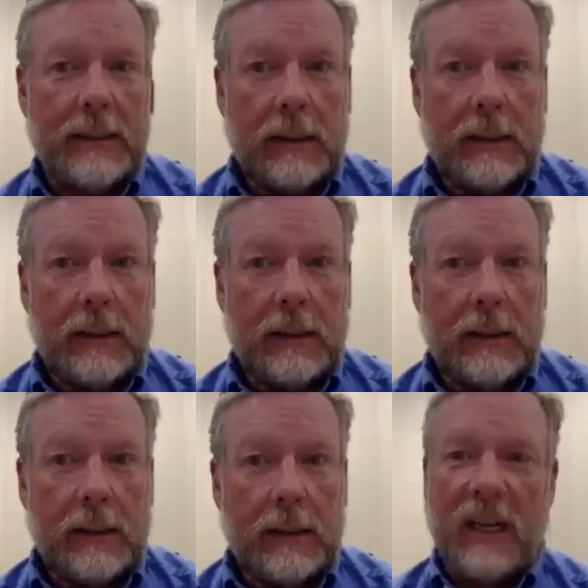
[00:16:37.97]
It's
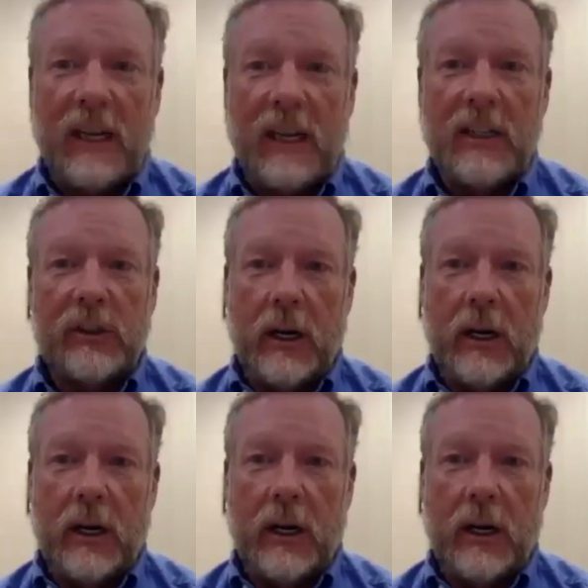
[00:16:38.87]
hard to change yourself